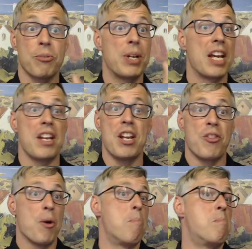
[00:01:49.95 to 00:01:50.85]
and we get
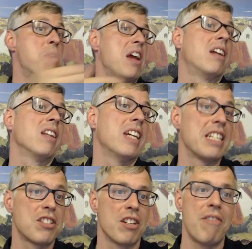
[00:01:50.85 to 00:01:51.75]
the big
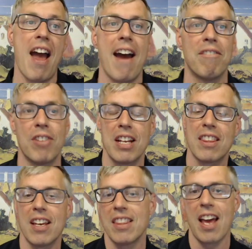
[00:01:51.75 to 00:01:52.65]
list of
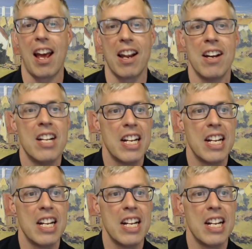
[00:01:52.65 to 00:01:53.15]
everything that